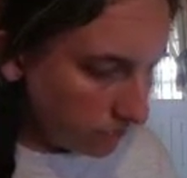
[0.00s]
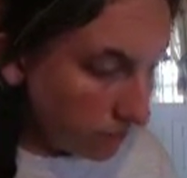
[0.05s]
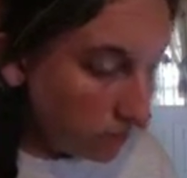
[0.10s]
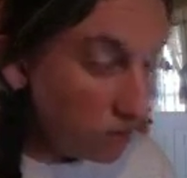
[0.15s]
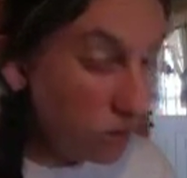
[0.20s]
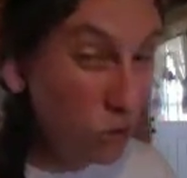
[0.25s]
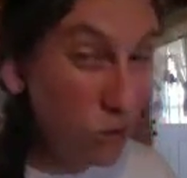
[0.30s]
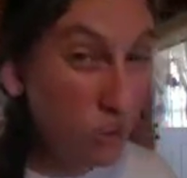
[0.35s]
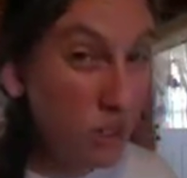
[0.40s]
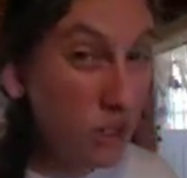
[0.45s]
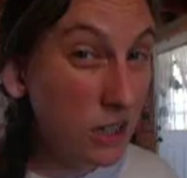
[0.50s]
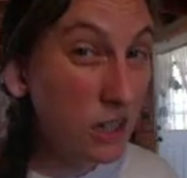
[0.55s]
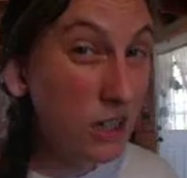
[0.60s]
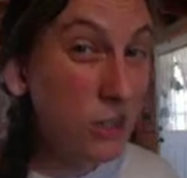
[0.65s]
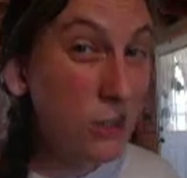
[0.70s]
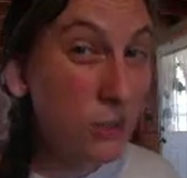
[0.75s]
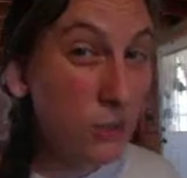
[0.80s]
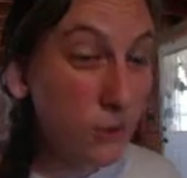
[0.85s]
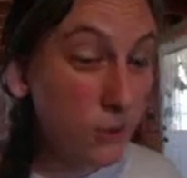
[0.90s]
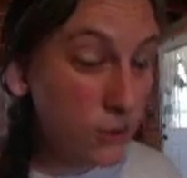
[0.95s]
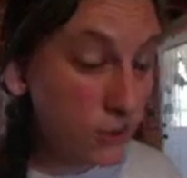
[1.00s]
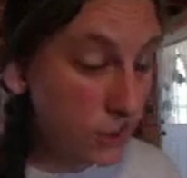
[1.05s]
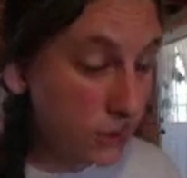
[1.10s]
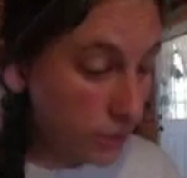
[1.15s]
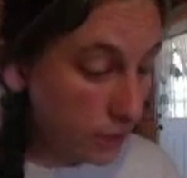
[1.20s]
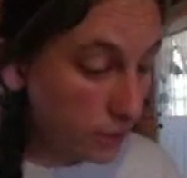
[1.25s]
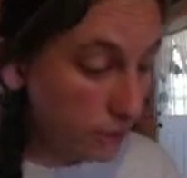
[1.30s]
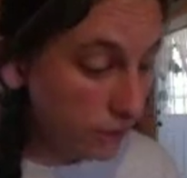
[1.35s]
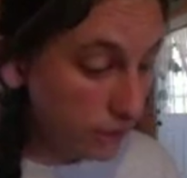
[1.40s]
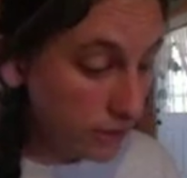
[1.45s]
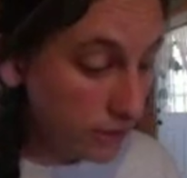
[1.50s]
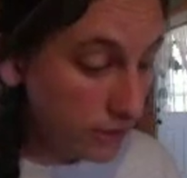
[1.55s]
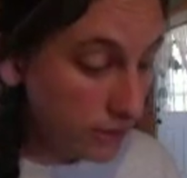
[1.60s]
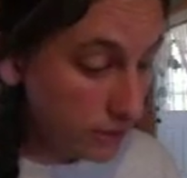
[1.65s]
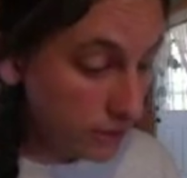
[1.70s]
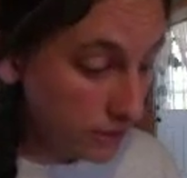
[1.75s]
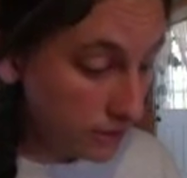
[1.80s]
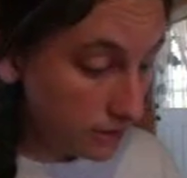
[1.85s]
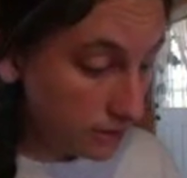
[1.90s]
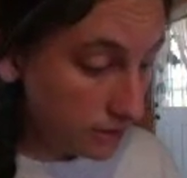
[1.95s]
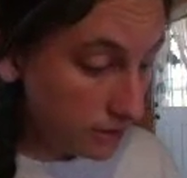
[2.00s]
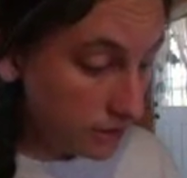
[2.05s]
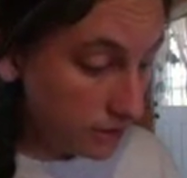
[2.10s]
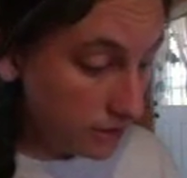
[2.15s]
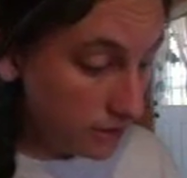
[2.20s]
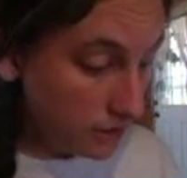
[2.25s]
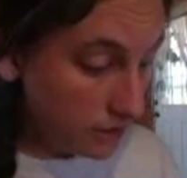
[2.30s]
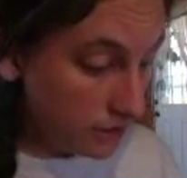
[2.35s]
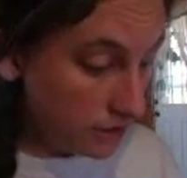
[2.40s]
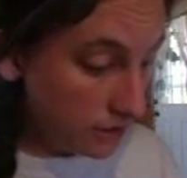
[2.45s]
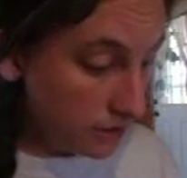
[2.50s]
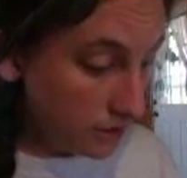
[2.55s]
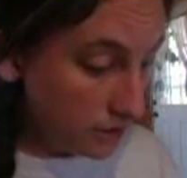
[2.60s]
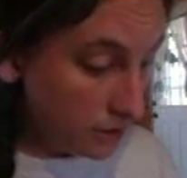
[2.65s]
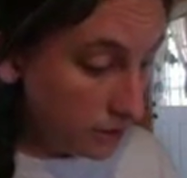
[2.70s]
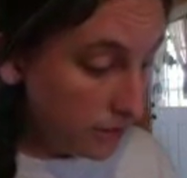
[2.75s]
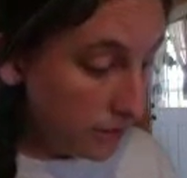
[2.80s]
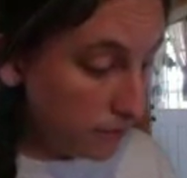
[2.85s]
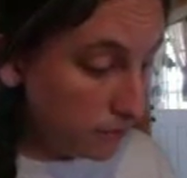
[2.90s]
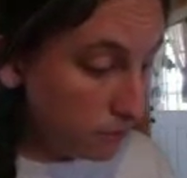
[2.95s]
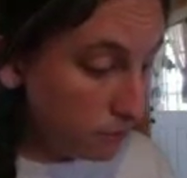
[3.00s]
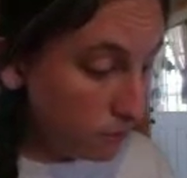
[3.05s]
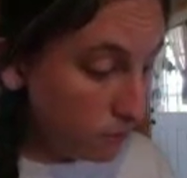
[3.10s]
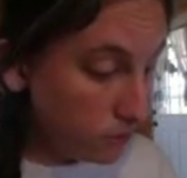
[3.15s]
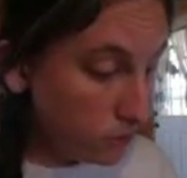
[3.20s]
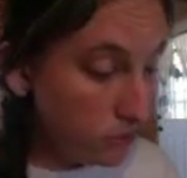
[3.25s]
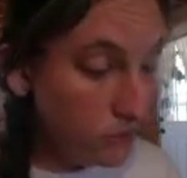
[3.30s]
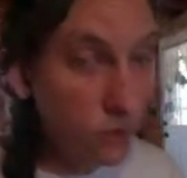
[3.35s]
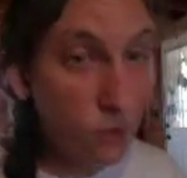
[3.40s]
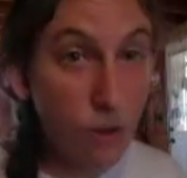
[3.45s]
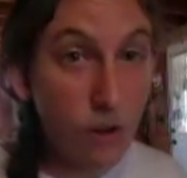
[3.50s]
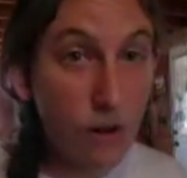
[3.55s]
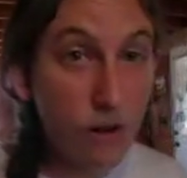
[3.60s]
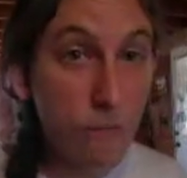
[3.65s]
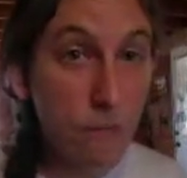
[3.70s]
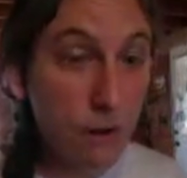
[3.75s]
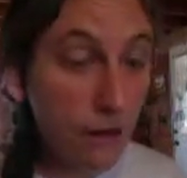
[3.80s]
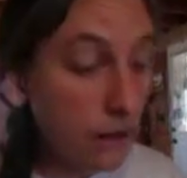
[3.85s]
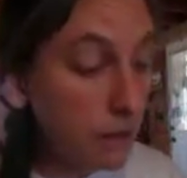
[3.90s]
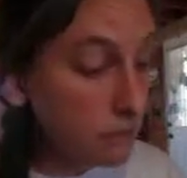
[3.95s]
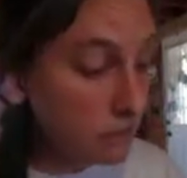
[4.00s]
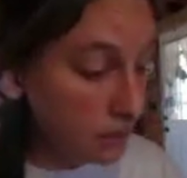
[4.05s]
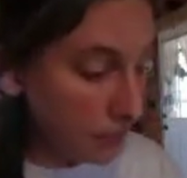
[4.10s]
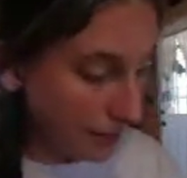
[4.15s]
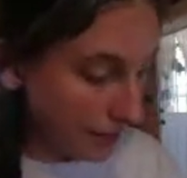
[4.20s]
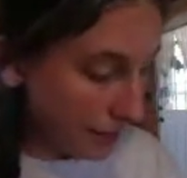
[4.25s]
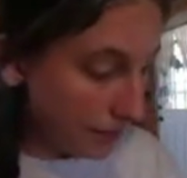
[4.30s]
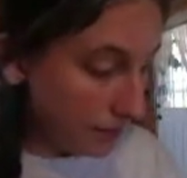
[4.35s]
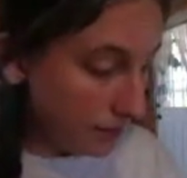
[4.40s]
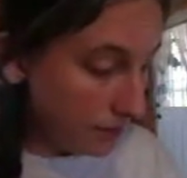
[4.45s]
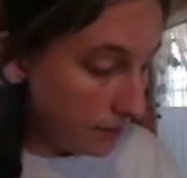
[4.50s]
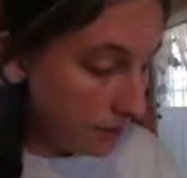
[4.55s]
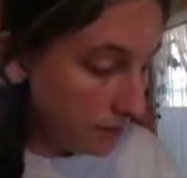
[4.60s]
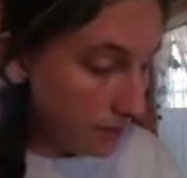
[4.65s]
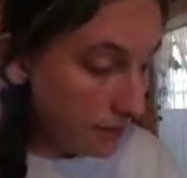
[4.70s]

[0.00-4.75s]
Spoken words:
Those make a huge difference in both your bottom line